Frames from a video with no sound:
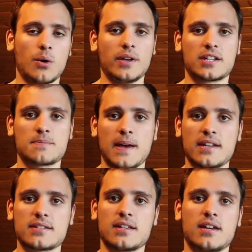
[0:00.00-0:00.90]

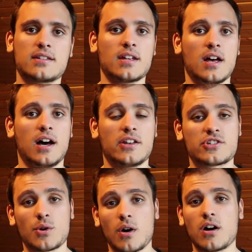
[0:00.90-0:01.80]
expenses and
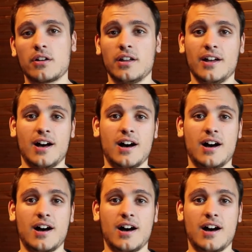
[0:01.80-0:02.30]
so on